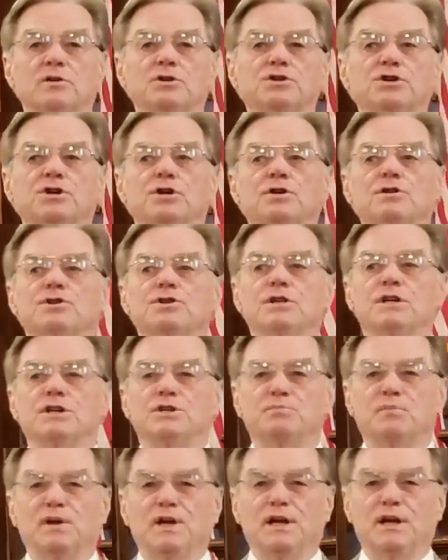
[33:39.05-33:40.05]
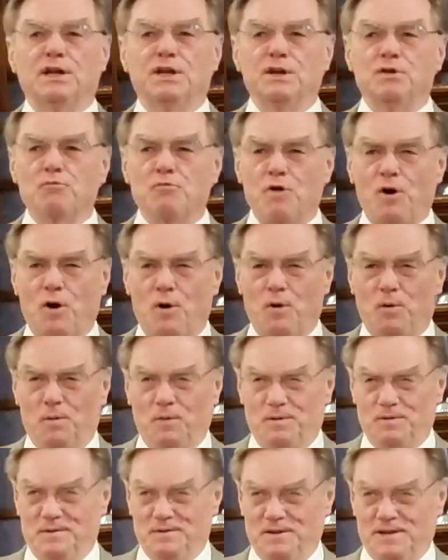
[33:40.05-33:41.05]
the church is beginning to roll,
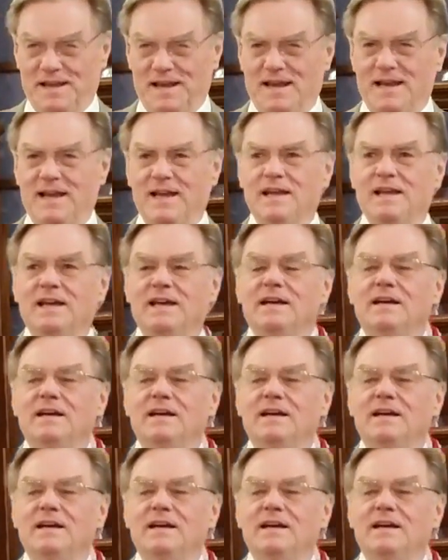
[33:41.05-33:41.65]
okay?